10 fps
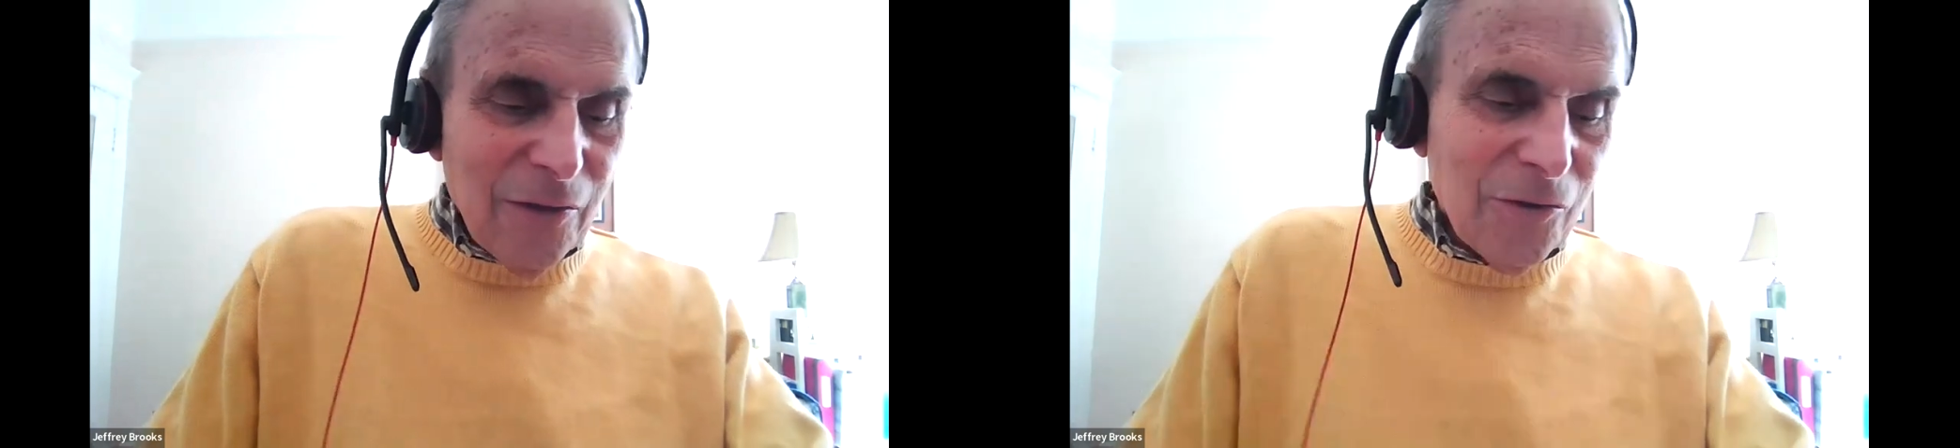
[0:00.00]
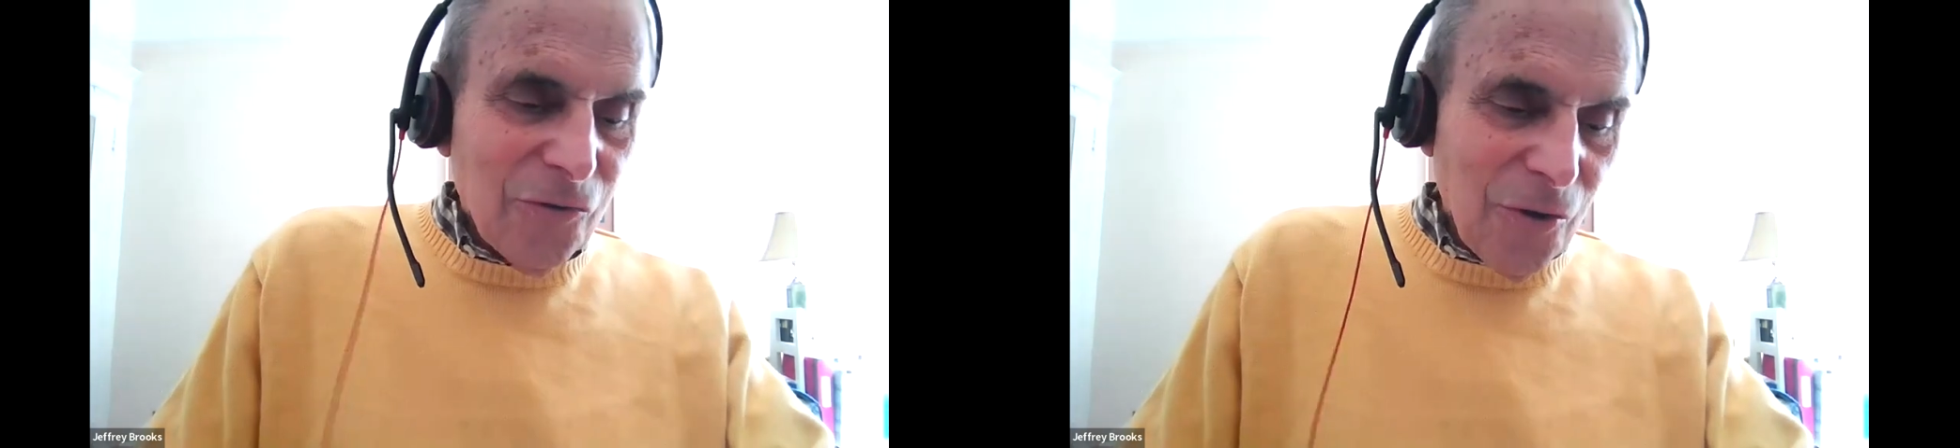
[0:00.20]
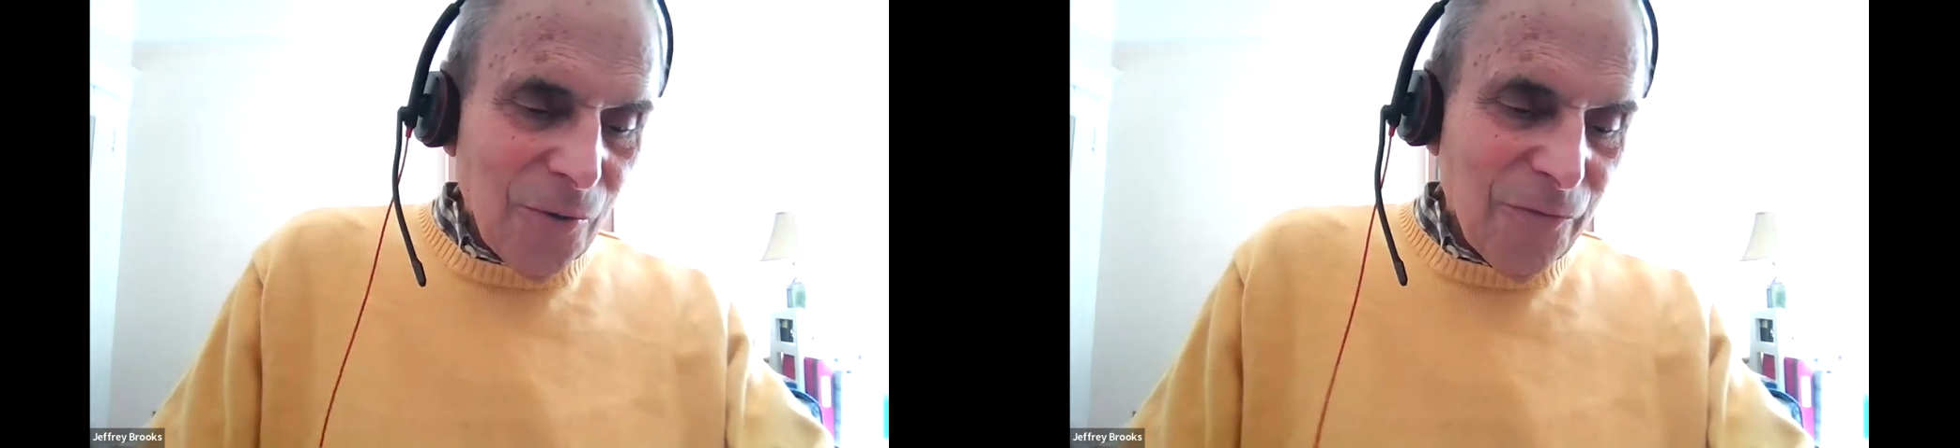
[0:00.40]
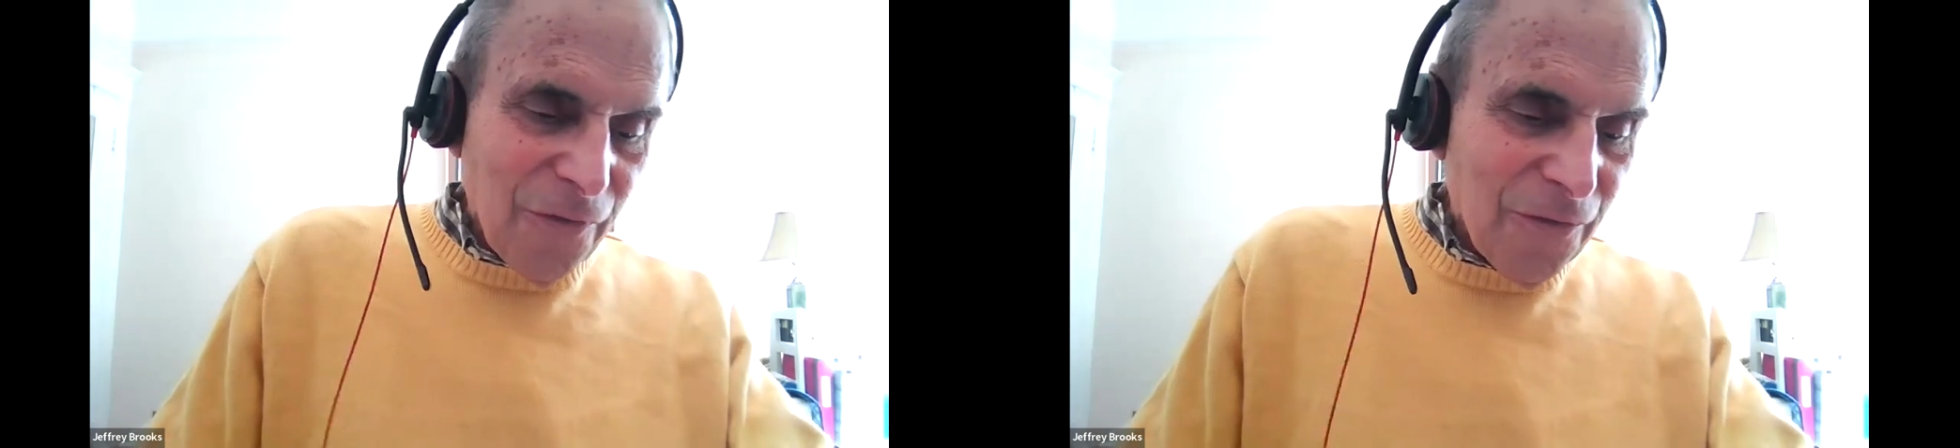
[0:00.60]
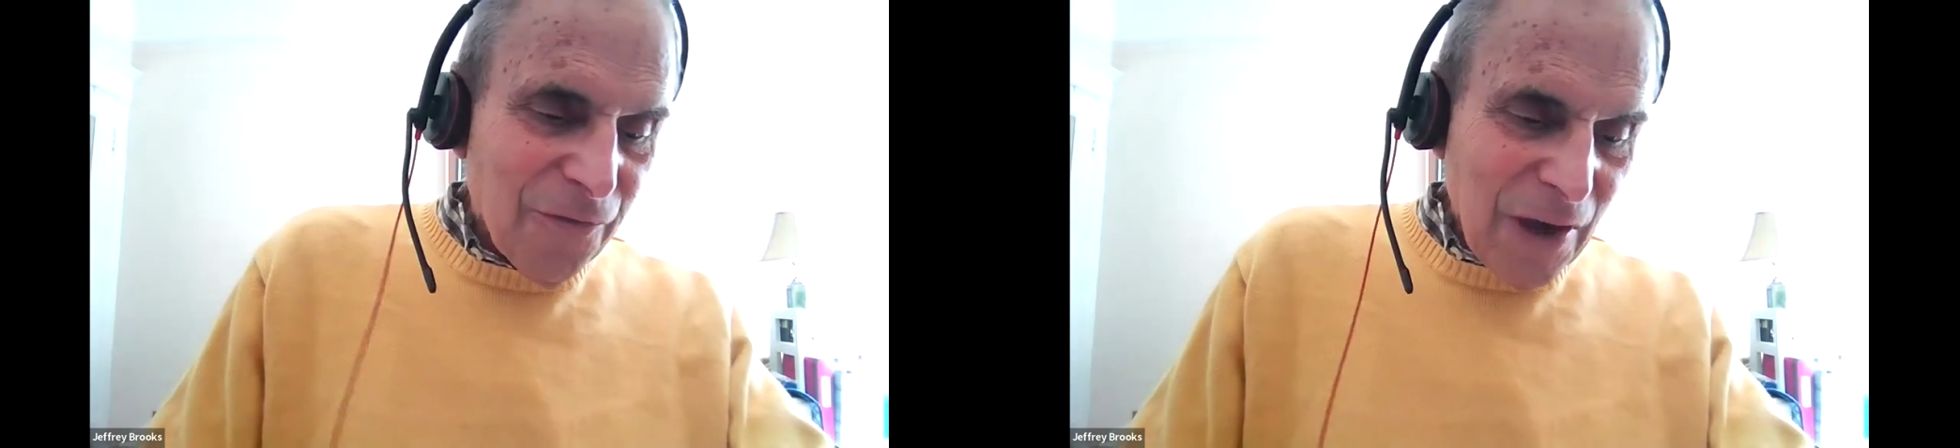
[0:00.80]
The term
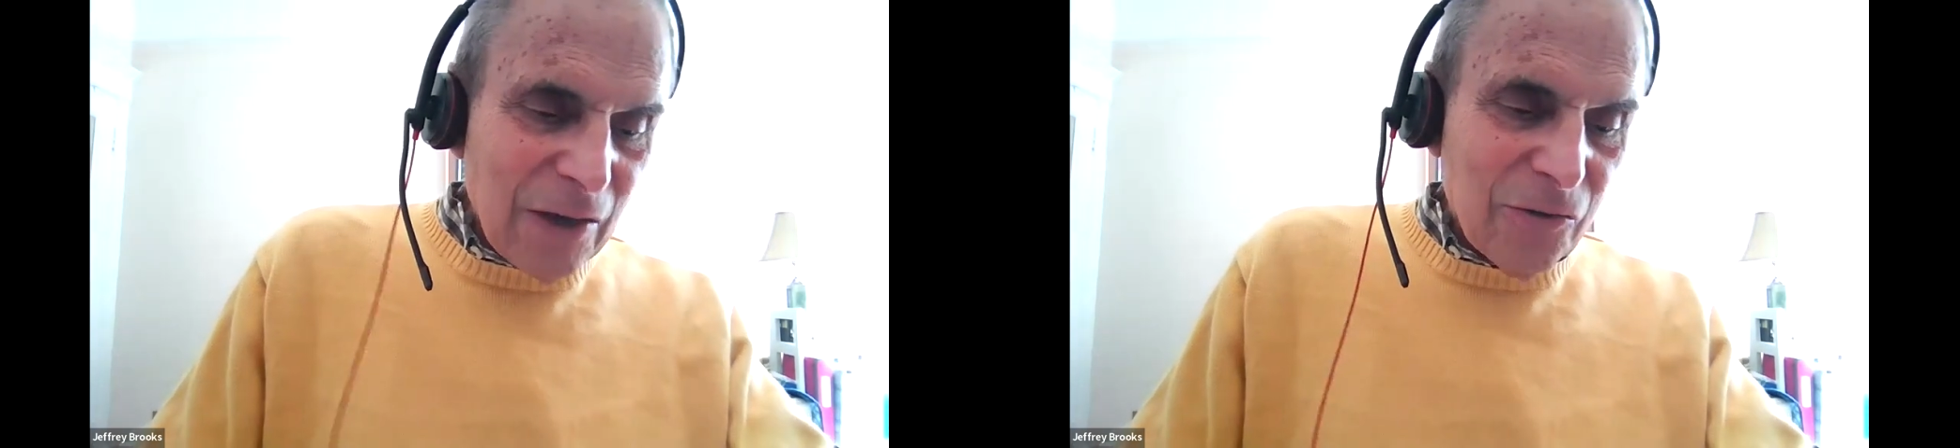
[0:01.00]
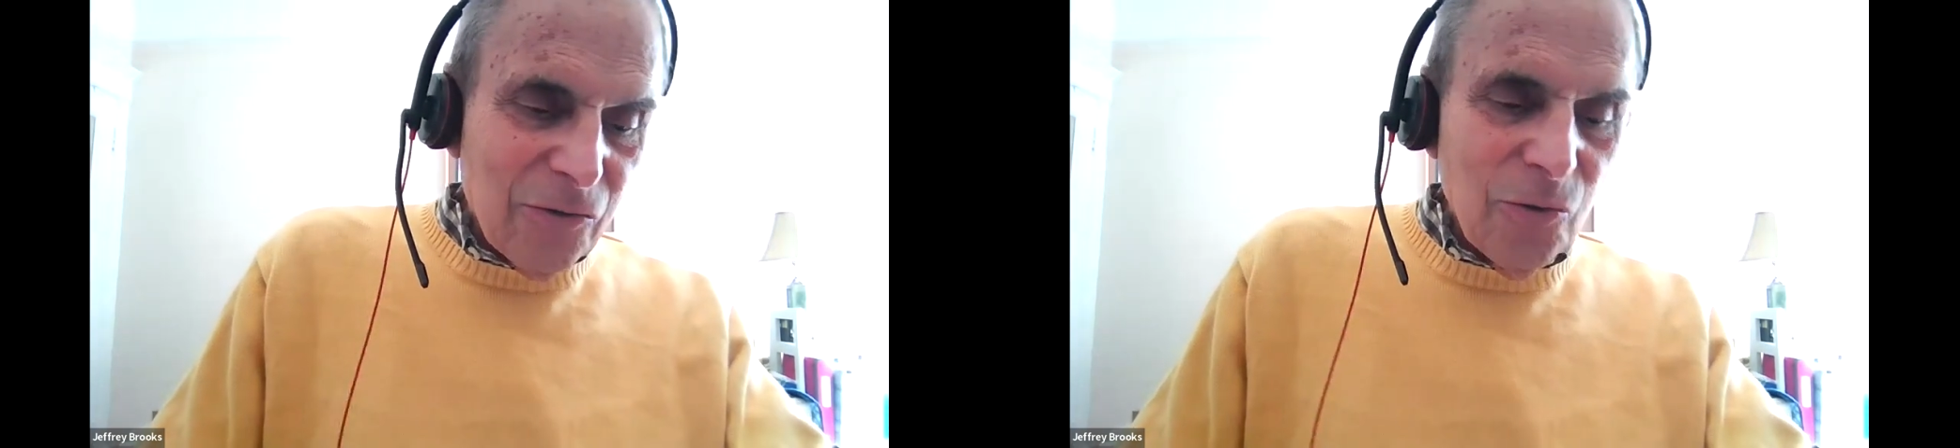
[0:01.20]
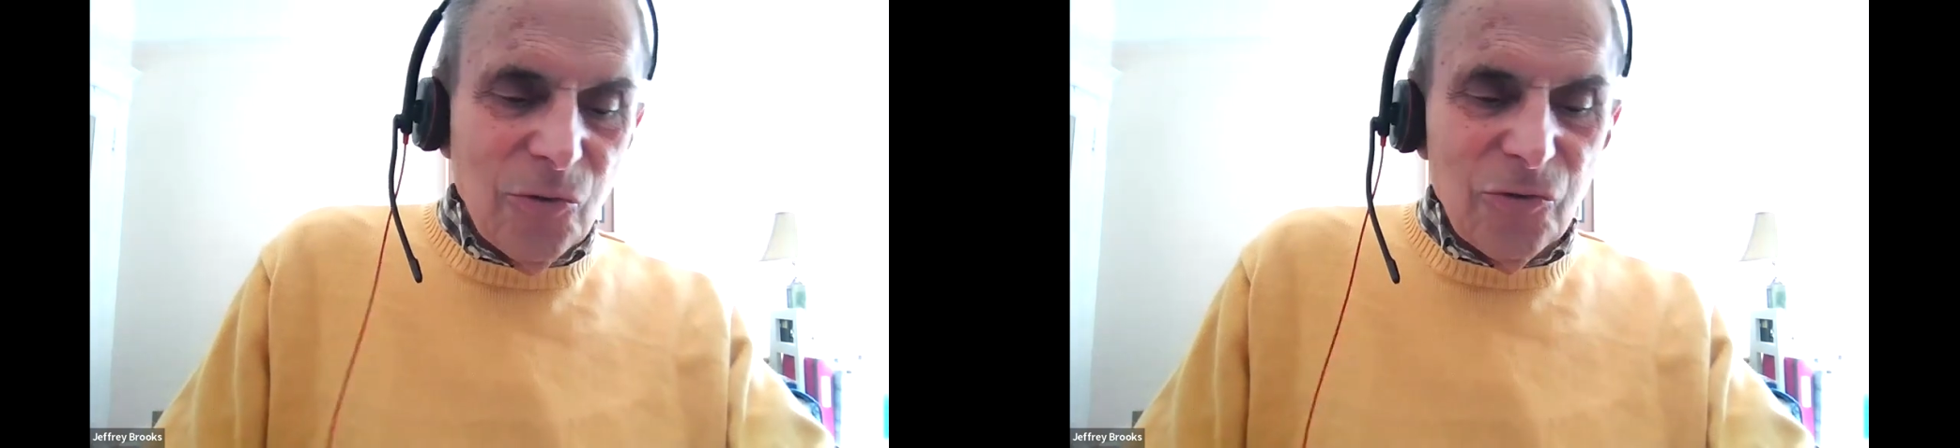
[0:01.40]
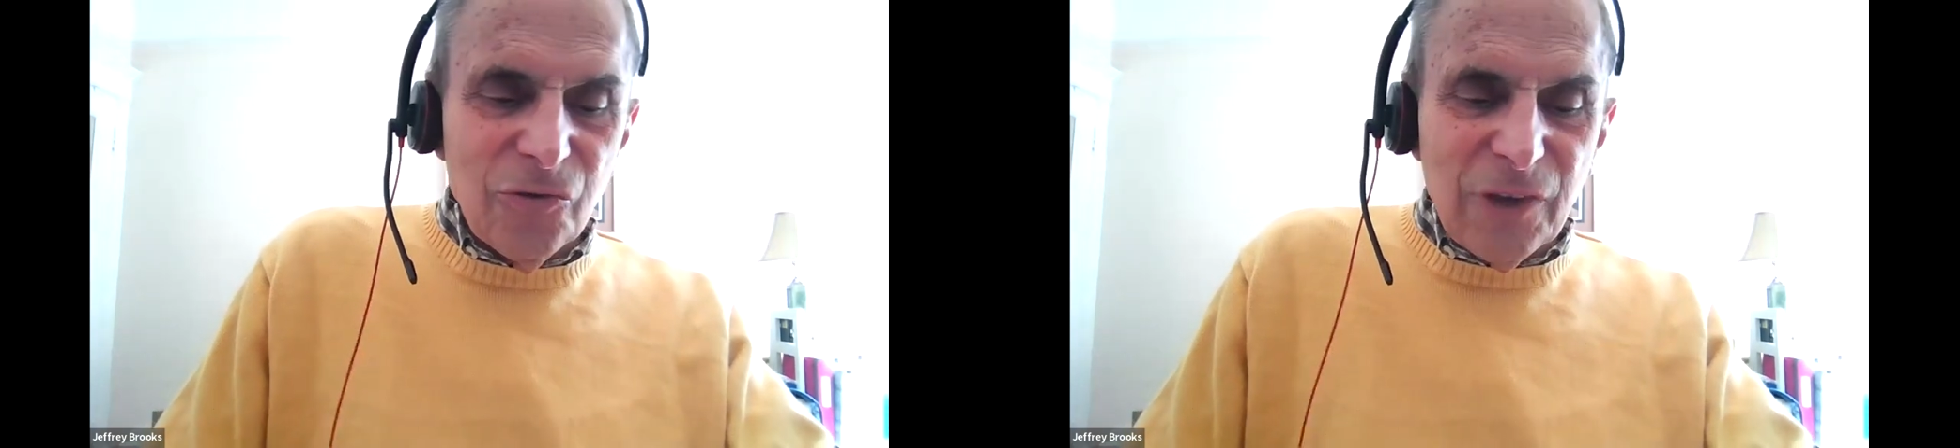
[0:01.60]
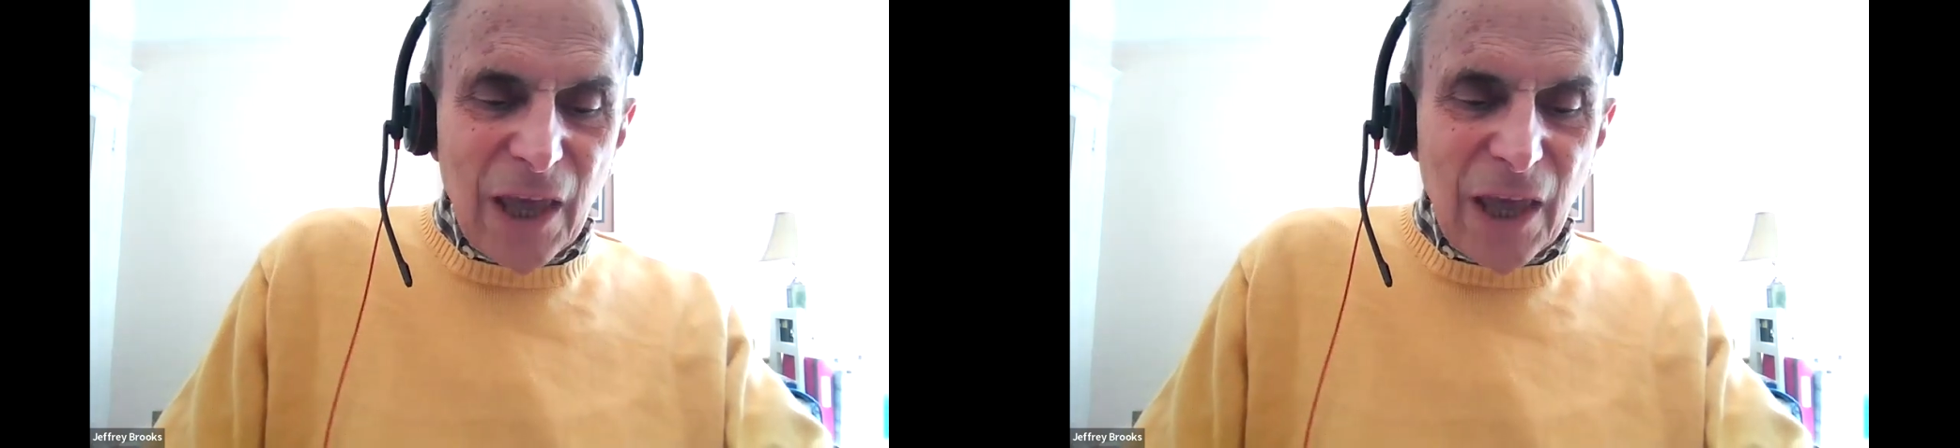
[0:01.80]
for fake news